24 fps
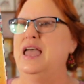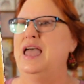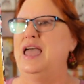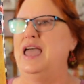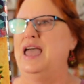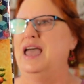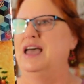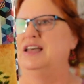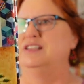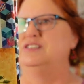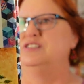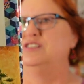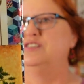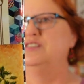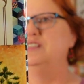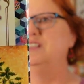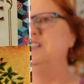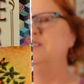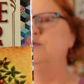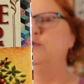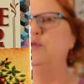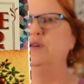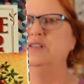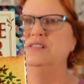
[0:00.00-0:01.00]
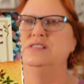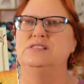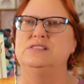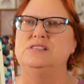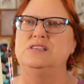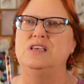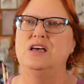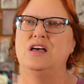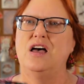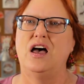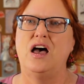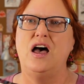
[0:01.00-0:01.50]
And so this
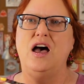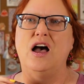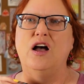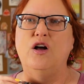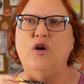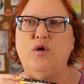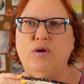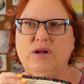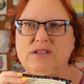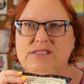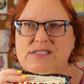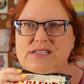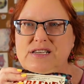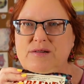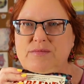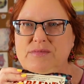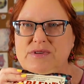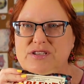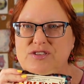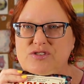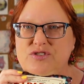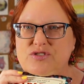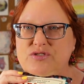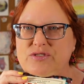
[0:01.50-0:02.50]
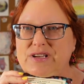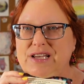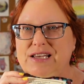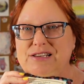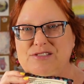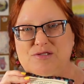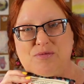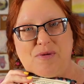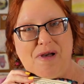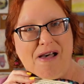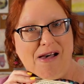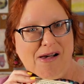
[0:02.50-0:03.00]
one's a quilting mystery
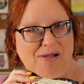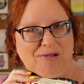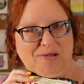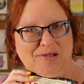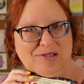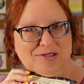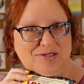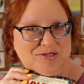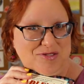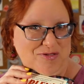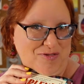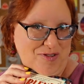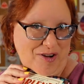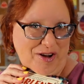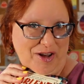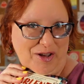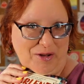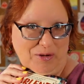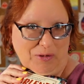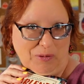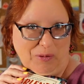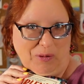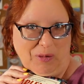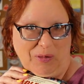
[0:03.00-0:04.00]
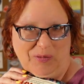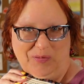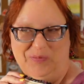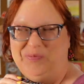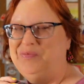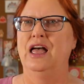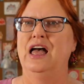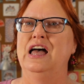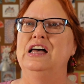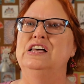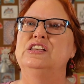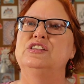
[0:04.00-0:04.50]
as well. So very cool.
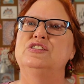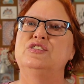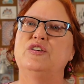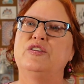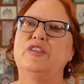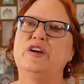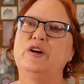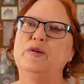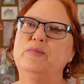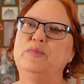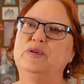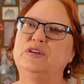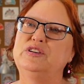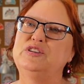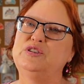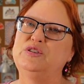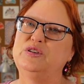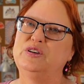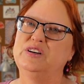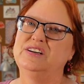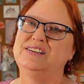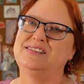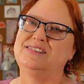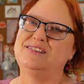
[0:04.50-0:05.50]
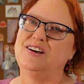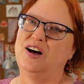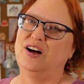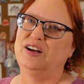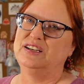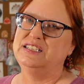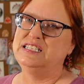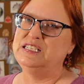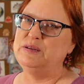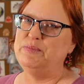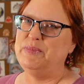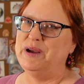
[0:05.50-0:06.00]
So their bookstore is
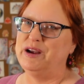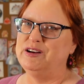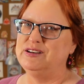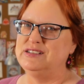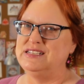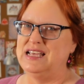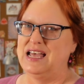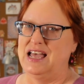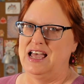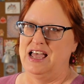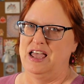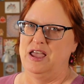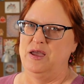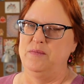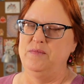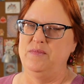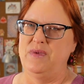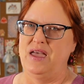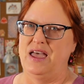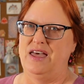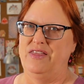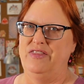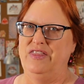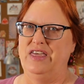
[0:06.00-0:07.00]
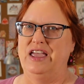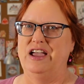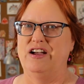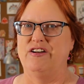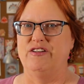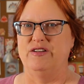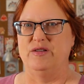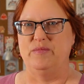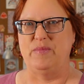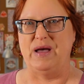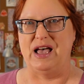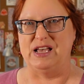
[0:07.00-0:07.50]
called Spare Time and they
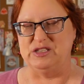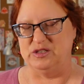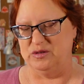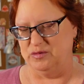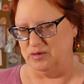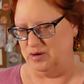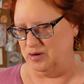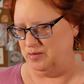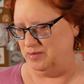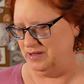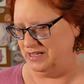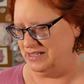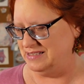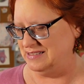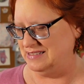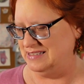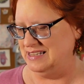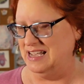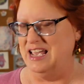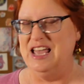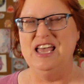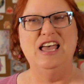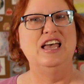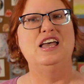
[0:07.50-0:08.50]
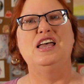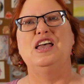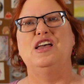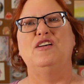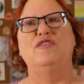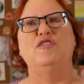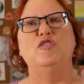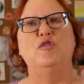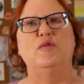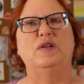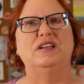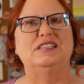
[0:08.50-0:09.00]
are in Paso Robles
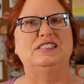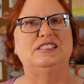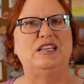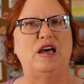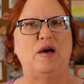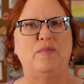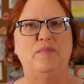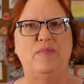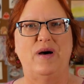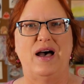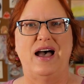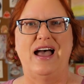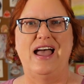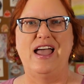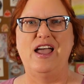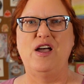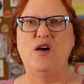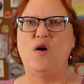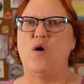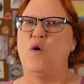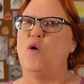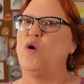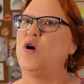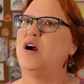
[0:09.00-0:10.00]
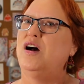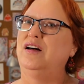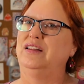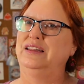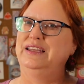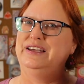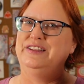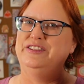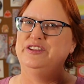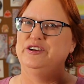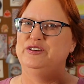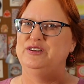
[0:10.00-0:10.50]
if you want to stop by or I'll
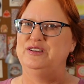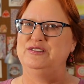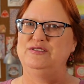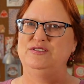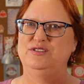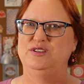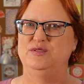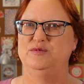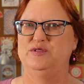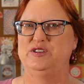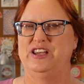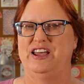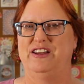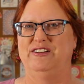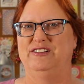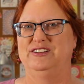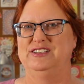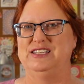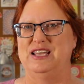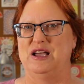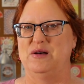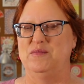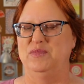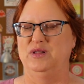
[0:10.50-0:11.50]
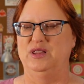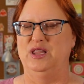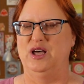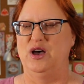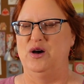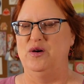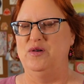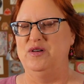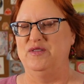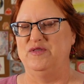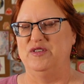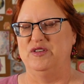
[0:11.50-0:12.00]
link their YouTube channel down
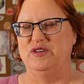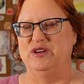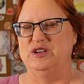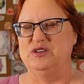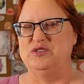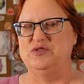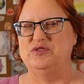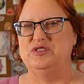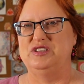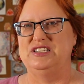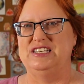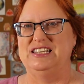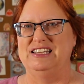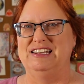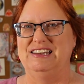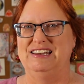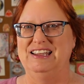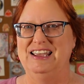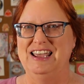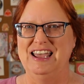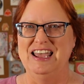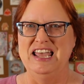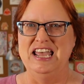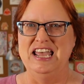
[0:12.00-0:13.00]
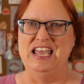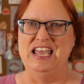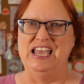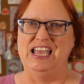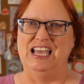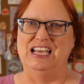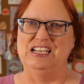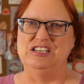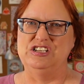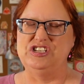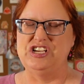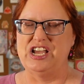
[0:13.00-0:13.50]
below if you're interested
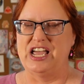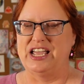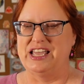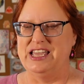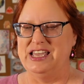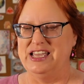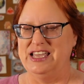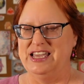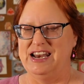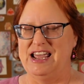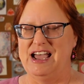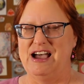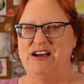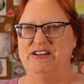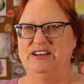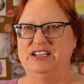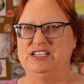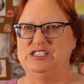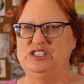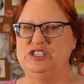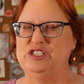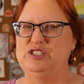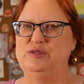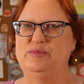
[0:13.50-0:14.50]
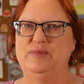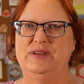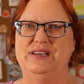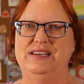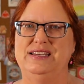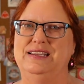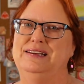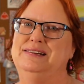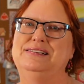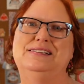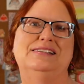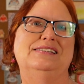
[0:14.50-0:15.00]
in checking it out. It's just been
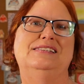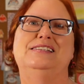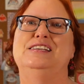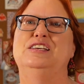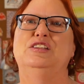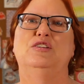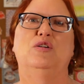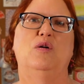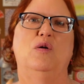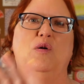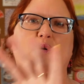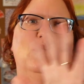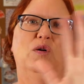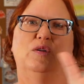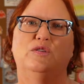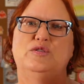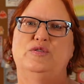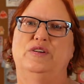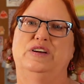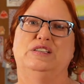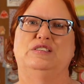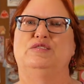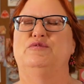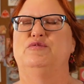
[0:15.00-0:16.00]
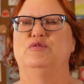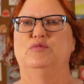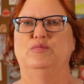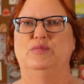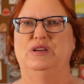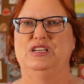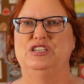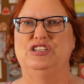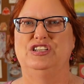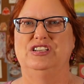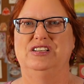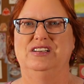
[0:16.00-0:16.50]
neat to see the whole
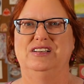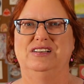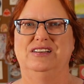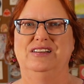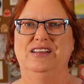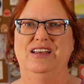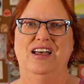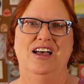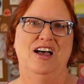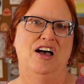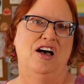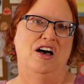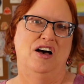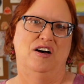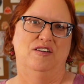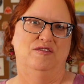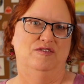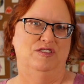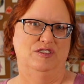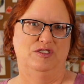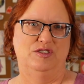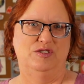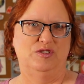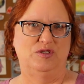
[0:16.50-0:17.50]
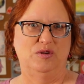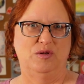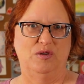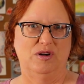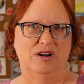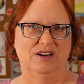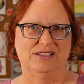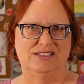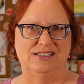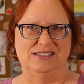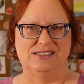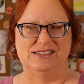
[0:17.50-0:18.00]
transformation of the
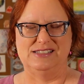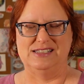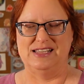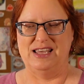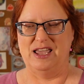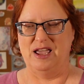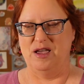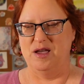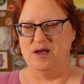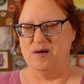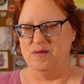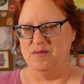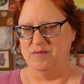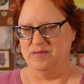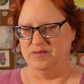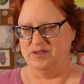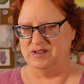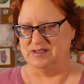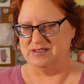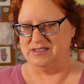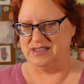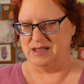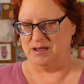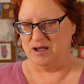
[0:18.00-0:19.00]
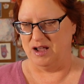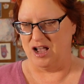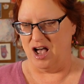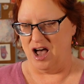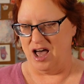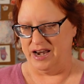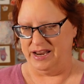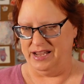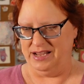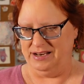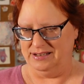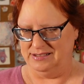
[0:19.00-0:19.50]
store since they since they
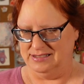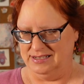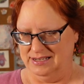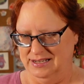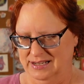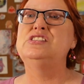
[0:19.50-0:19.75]
got it.